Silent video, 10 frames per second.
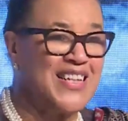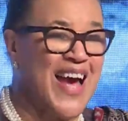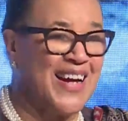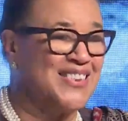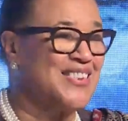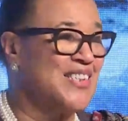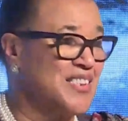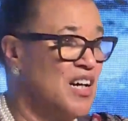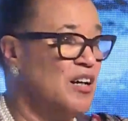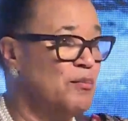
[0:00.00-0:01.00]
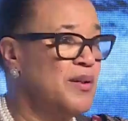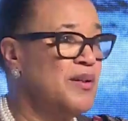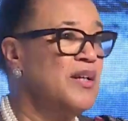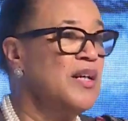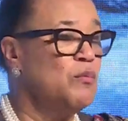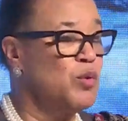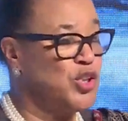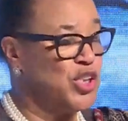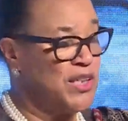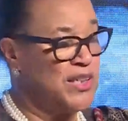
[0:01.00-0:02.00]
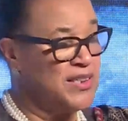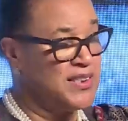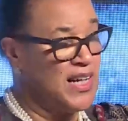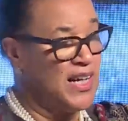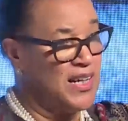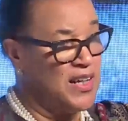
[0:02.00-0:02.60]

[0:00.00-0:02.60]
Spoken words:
Access Hub, which is